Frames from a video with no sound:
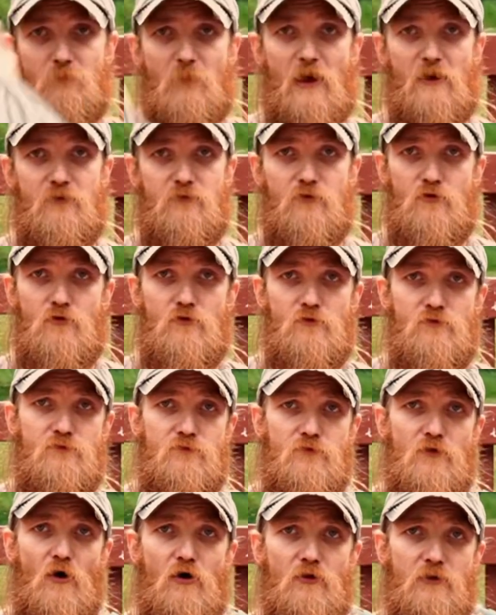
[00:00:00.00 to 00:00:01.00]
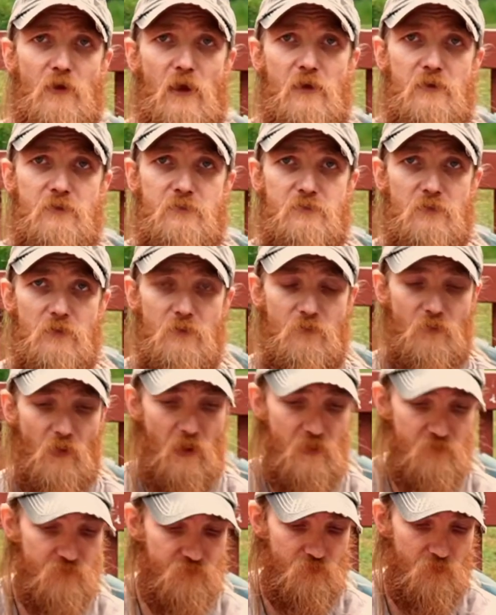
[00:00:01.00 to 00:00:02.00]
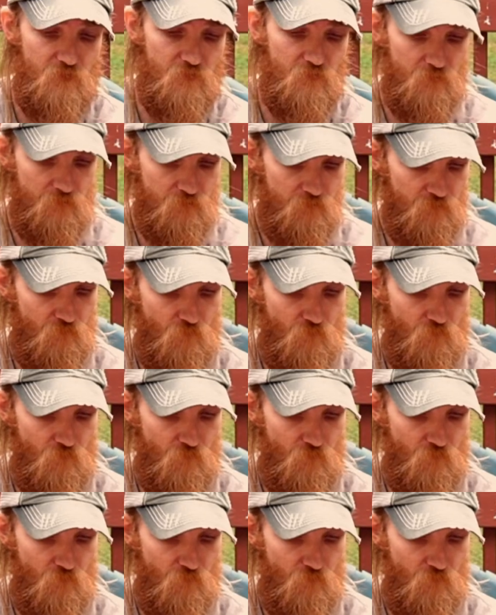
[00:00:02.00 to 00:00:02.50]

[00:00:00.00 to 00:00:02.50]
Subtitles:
I used on the AT last year